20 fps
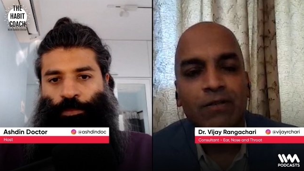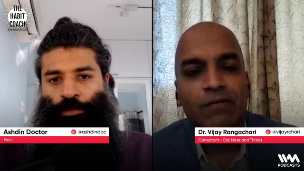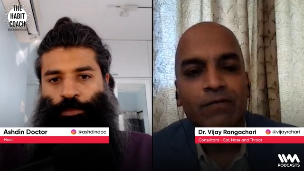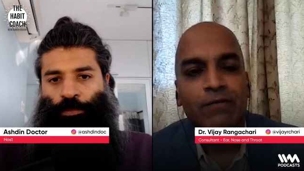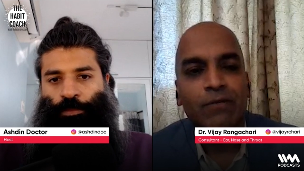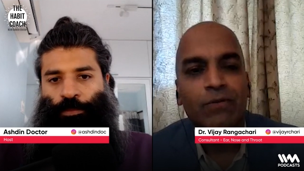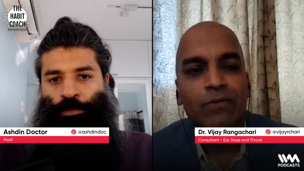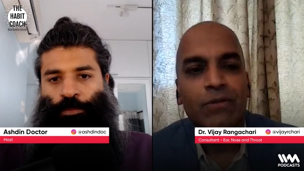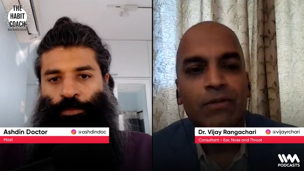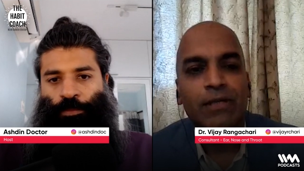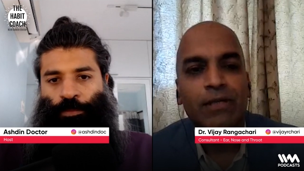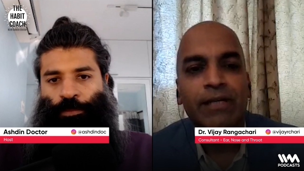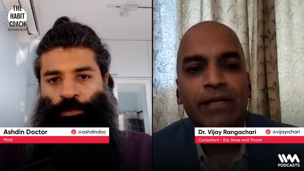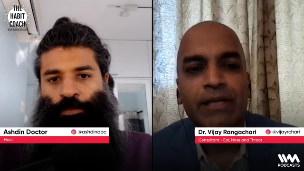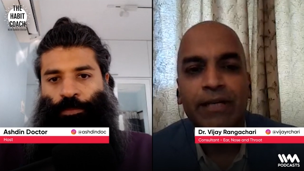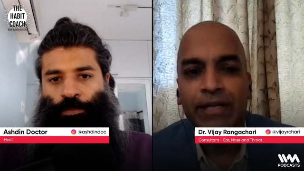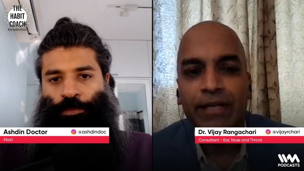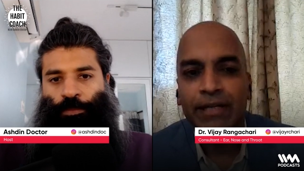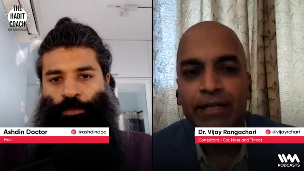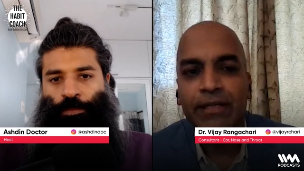Speaker 1: of course
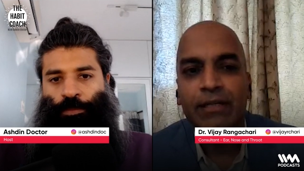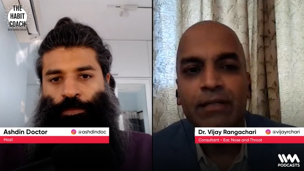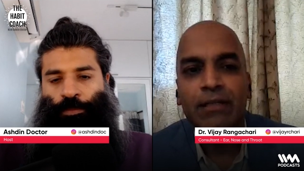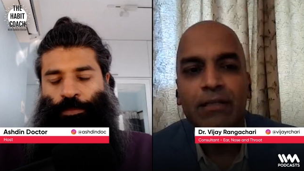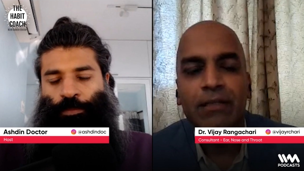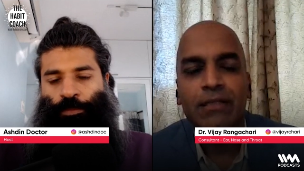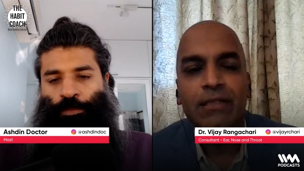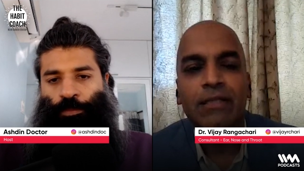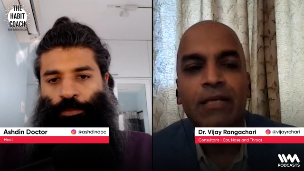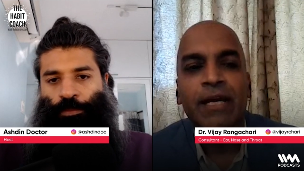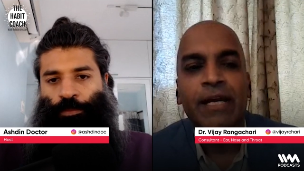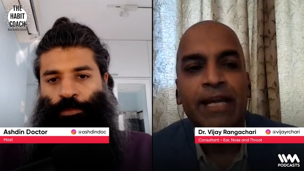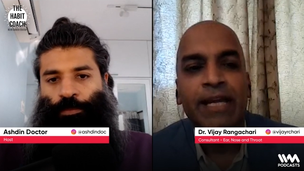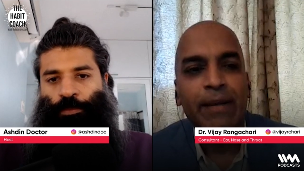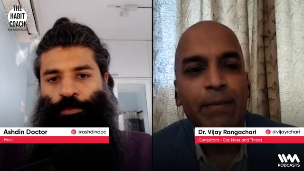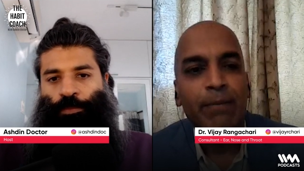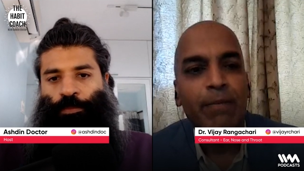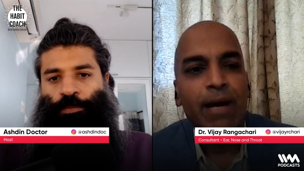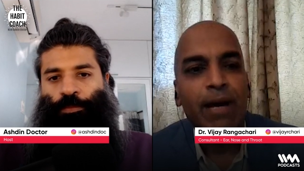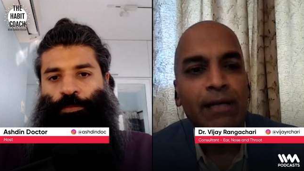like giddiness
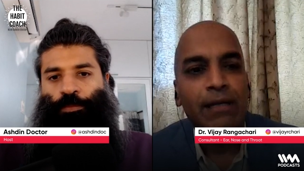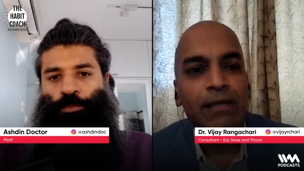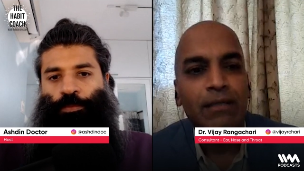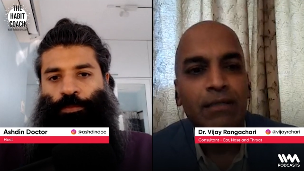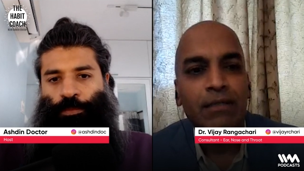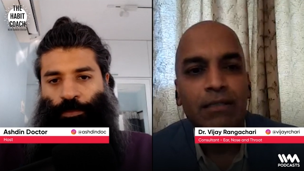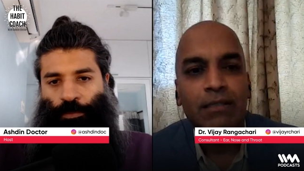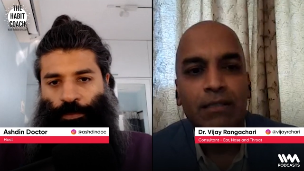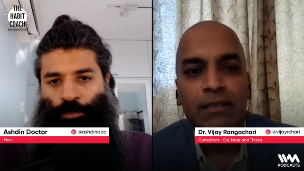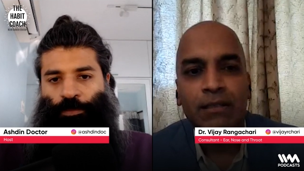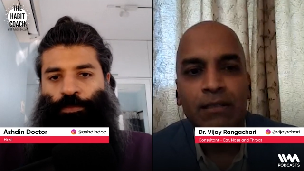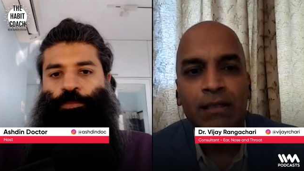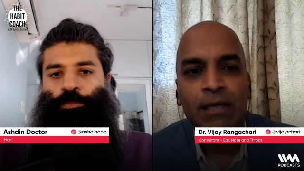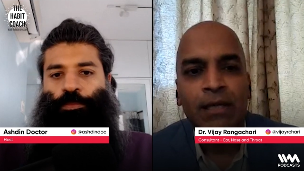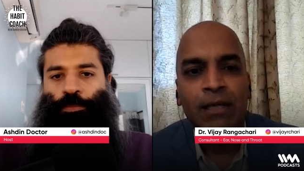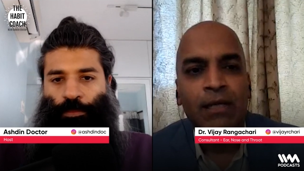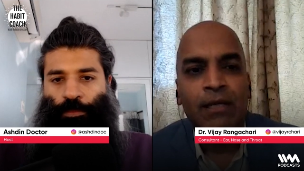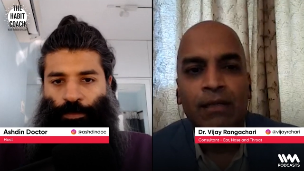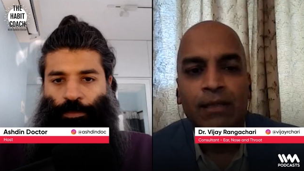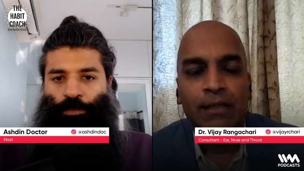imbalance and
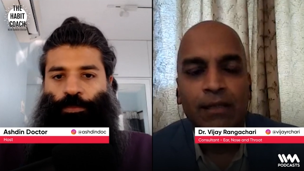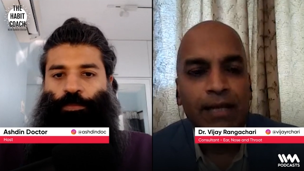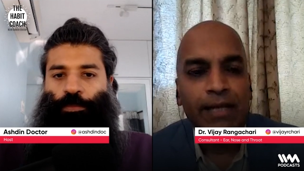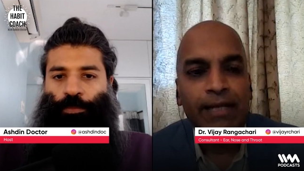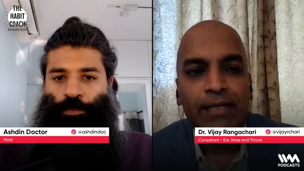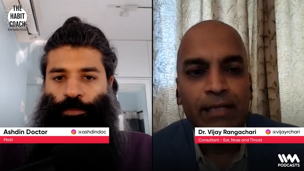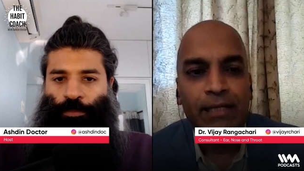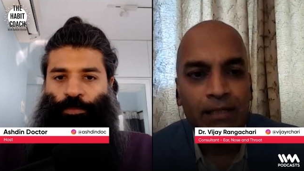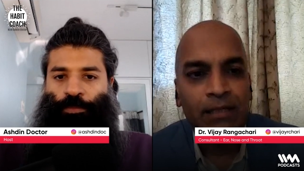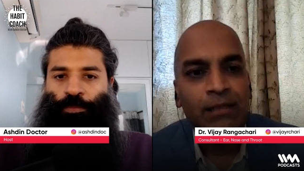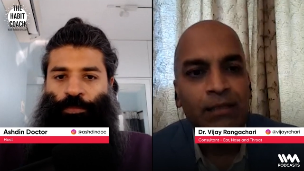like